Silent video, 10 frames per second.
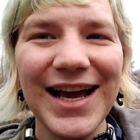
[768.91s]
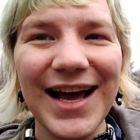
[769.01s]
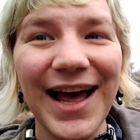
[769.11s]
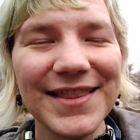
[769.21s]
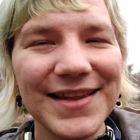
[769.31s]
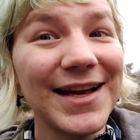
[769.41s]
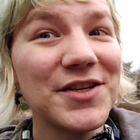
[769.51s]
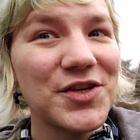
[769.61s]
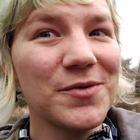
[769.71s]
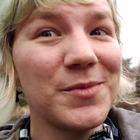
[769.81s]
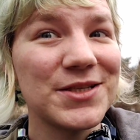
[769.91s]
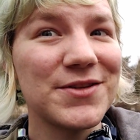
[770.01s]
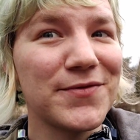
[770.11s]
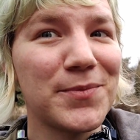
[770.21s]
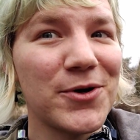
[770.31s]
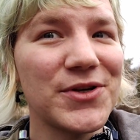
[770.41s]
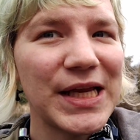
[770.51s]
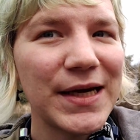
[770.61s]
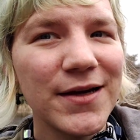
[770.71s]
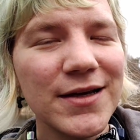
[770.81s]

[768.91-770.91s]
at the N-terminus of the protein.